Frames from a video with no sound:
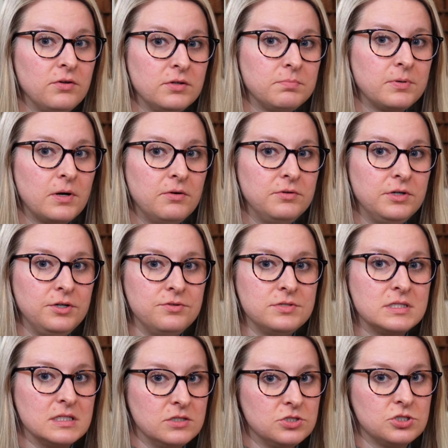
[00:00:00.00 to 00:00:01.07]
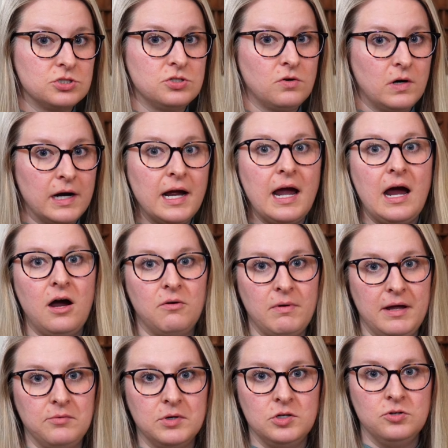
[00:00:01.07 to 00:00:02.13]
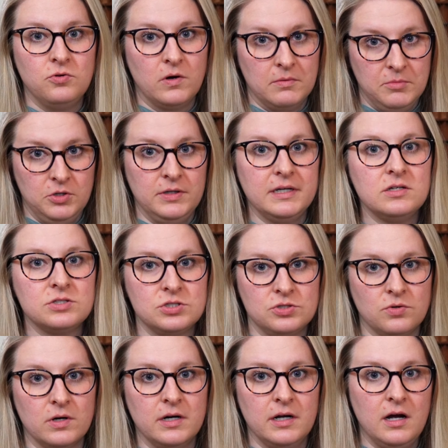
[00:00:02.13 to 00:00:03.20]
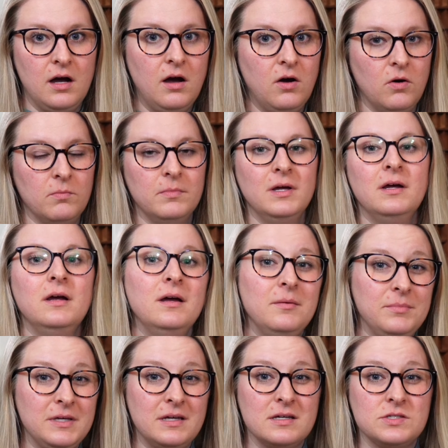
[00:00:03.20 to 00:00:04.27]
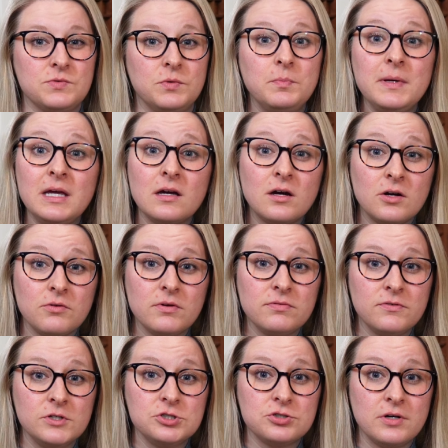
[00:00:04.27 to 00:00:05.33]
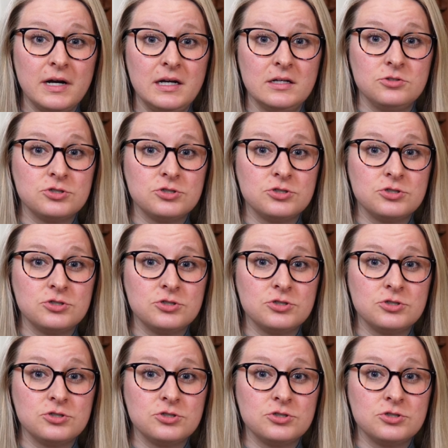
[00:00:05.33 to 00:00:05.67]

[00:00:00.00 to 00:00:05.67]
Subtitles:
the produce and store it how I would normally store it at home. Because with being on a refrigerated